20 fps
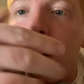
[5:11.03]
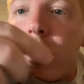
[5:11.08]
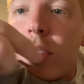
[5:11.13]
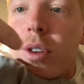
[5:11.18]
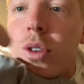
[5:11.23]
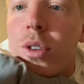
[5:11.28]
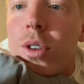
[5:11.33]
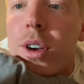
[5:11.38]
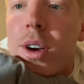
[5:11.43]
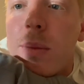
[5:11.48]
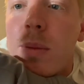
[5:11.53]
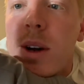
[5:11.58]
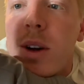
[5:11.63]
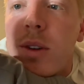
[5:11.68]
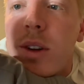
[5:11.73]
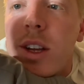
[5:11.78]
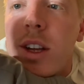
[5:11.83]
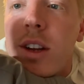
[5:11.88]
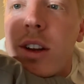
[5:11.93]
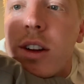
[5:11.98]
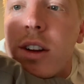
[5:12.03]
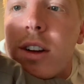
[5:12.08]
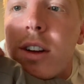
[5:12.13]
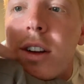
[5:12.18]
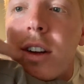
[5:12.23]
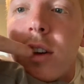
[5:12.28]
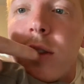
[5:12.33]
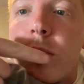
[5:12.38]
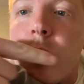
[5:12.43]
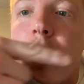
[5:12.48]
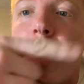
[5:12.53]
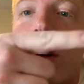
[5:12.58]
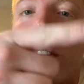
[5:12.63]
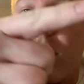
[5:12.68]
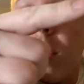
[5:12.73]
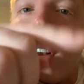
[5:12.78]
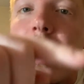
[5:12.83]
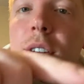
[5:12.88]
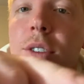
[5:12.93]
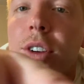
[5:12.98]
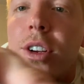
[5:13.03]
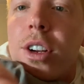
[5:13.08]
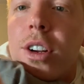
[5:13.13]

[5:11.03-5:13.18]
You can come out here and walk around to your